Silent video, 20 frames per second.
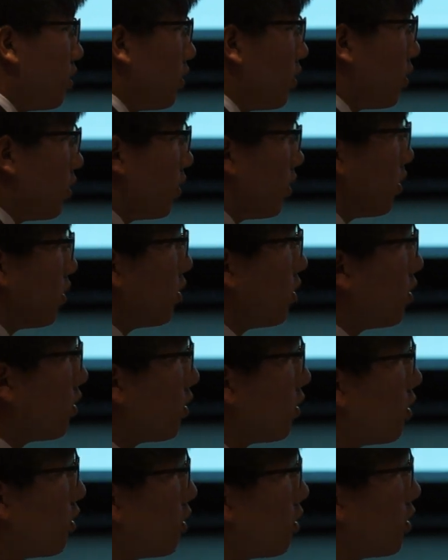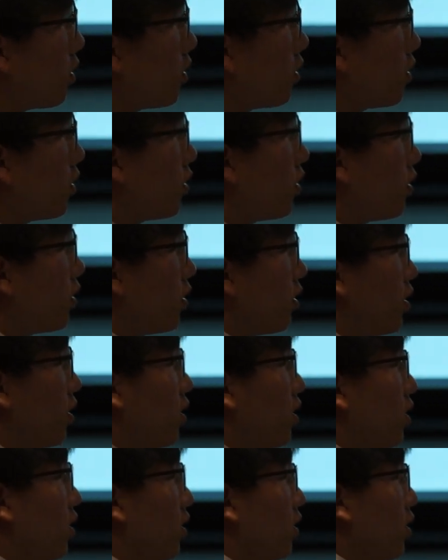I'm going to drive you guys crazy because I'm
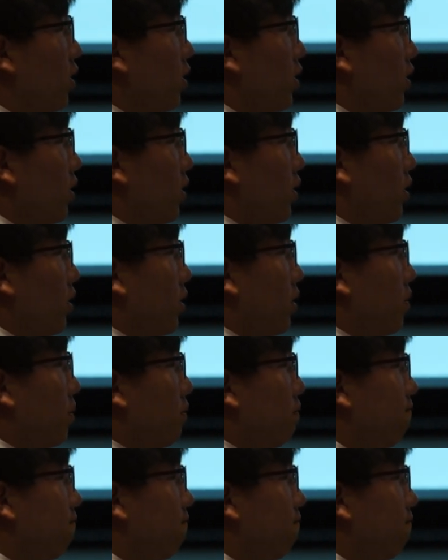in manufacturing.